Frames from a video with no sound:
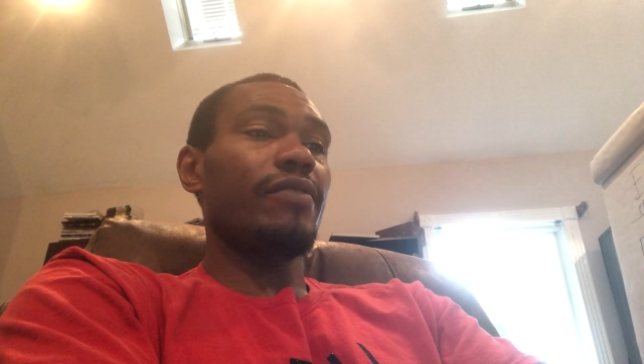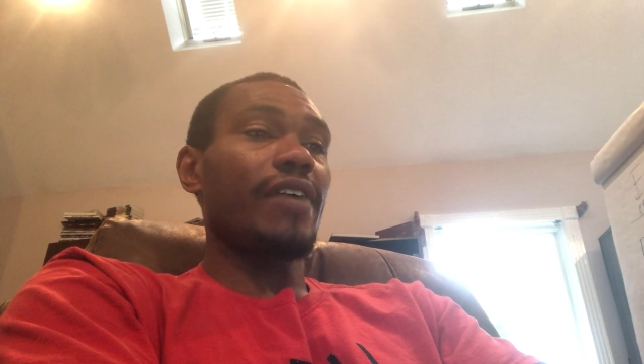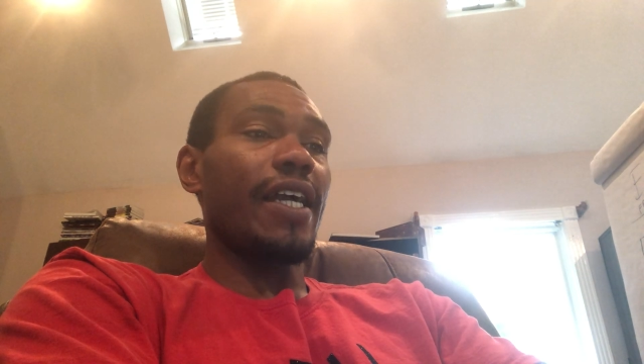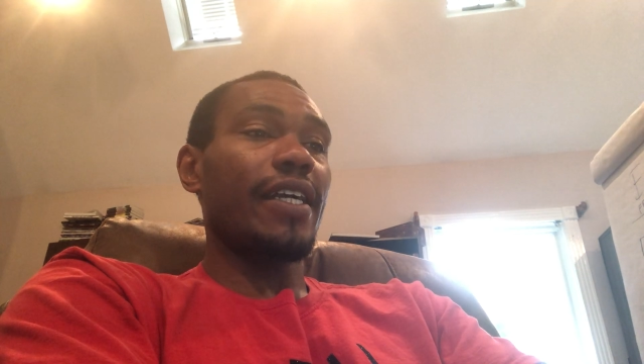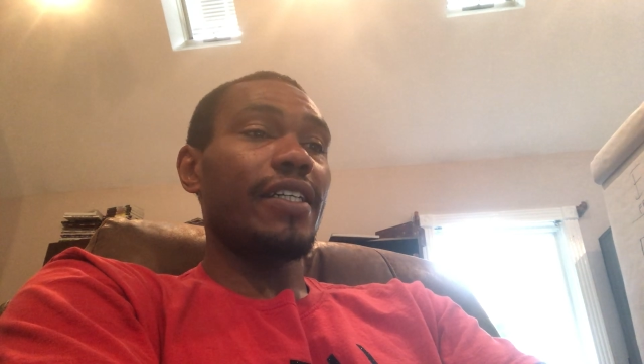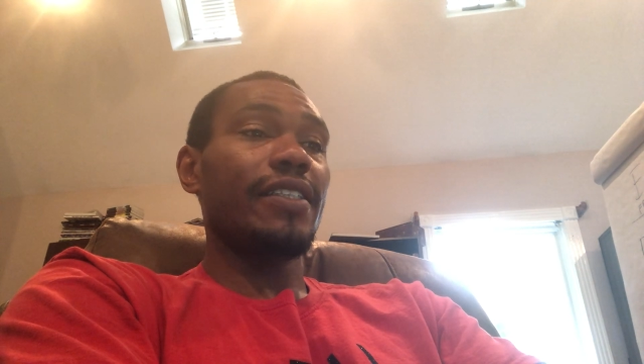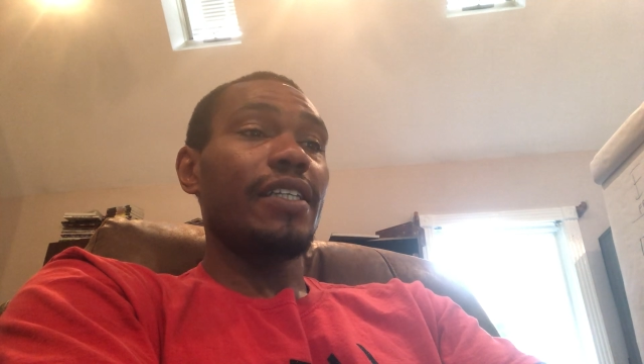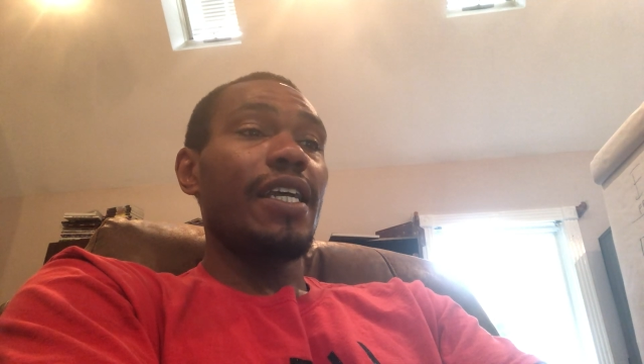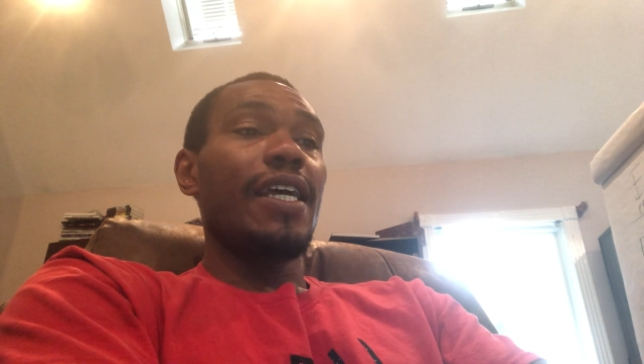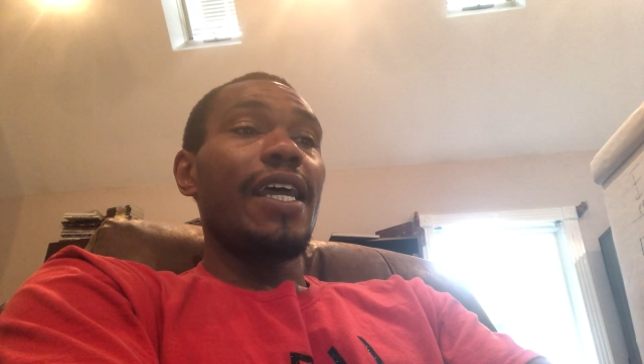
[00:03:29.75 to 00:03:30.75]
record
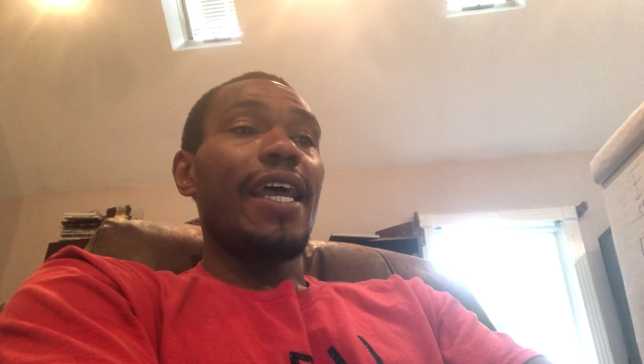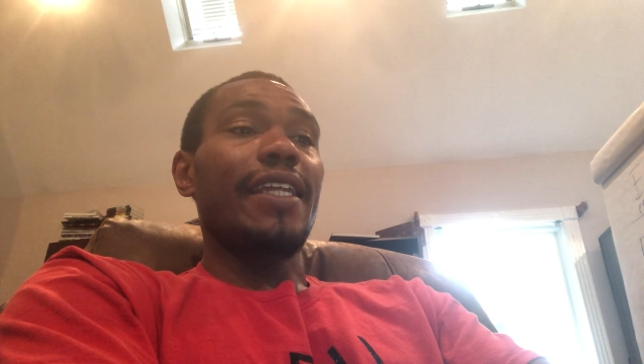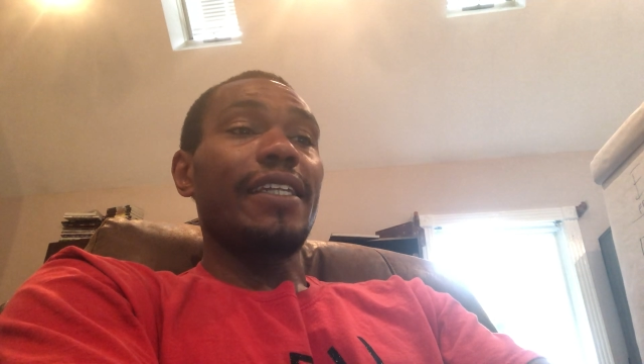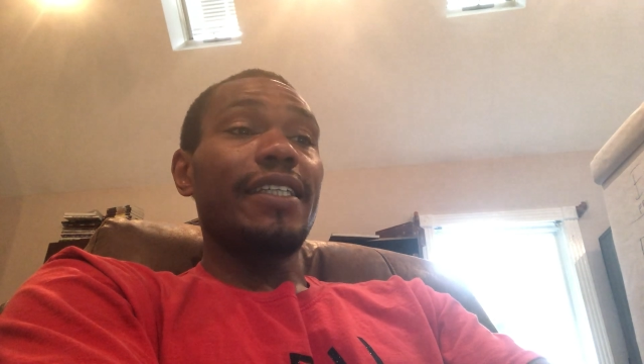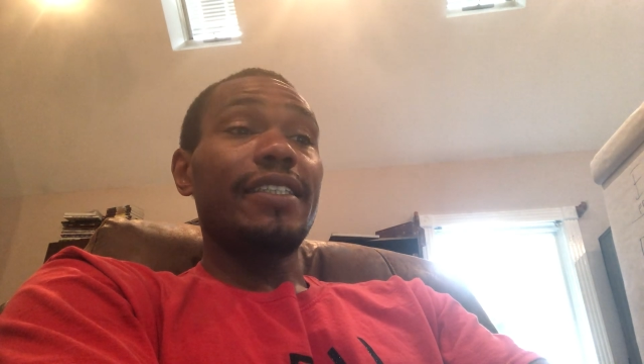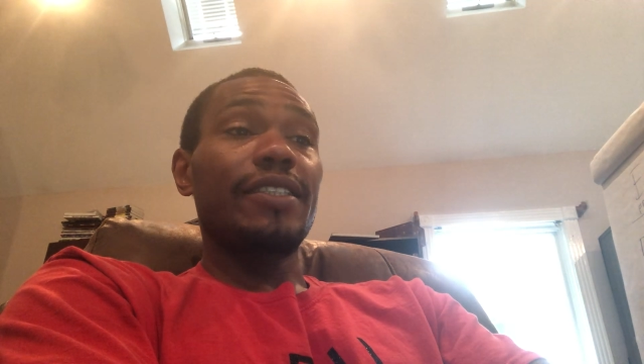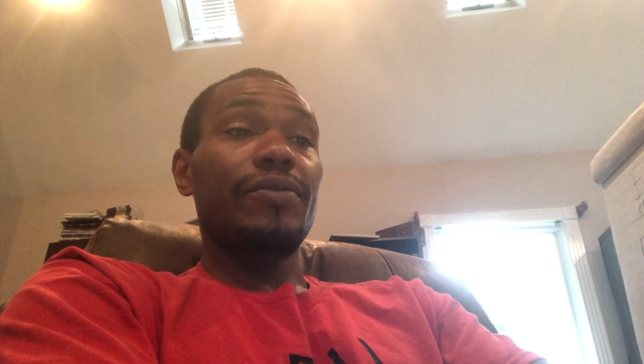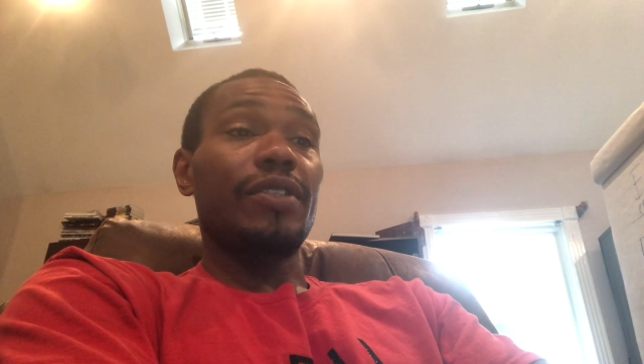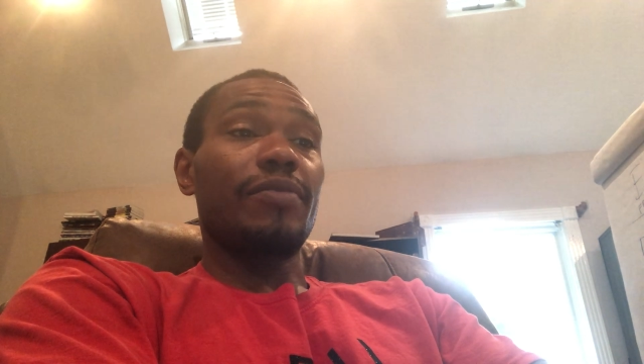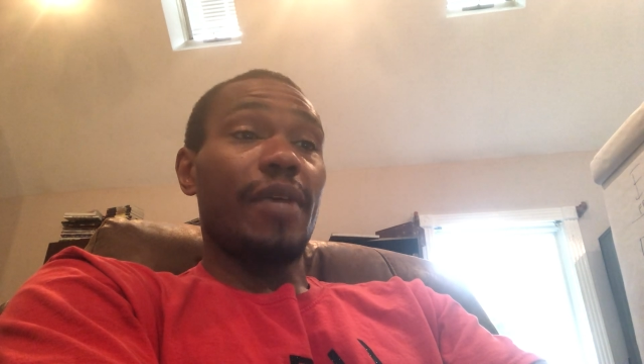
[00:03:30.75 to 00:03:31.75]
and listen to
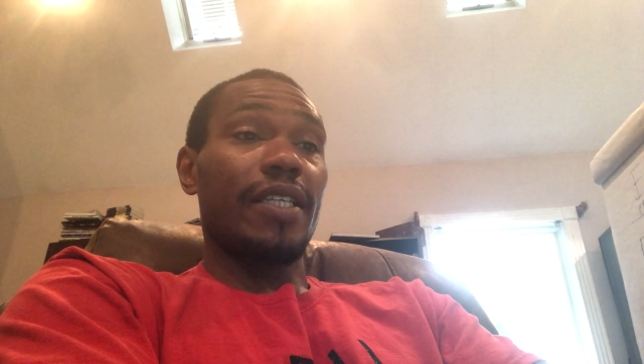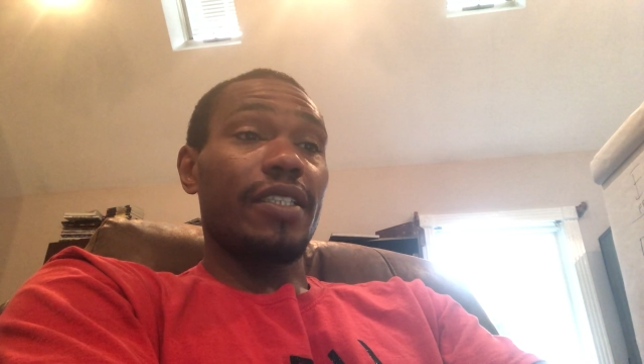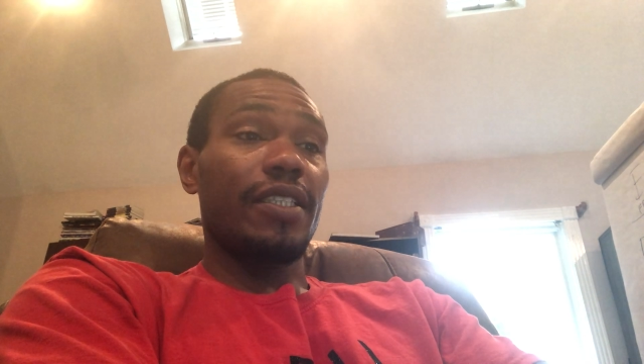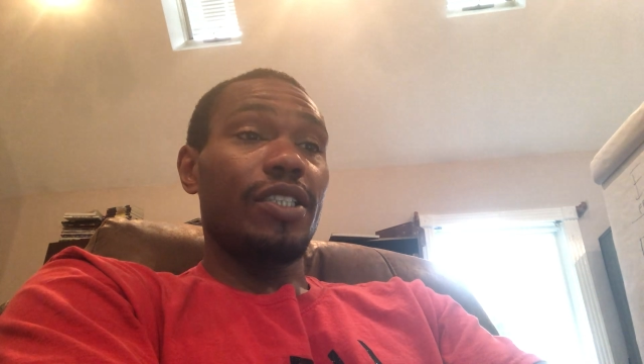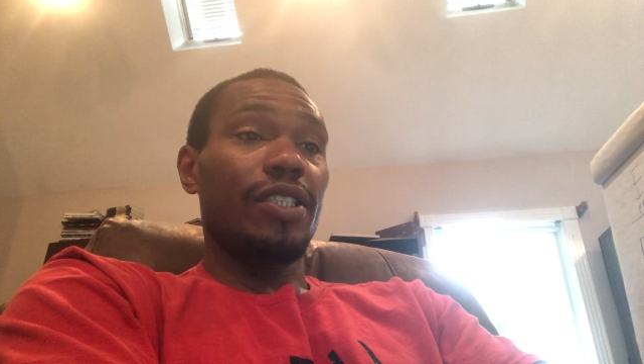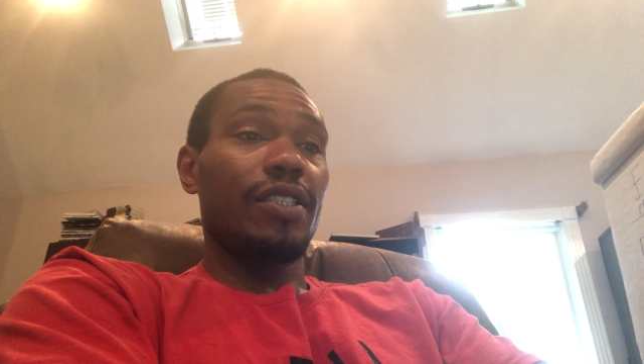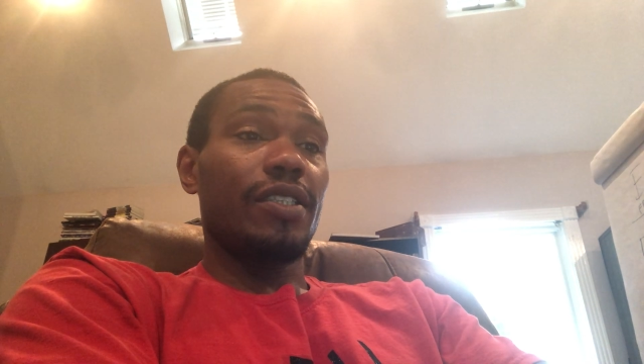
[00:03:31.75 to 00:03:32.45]
his message.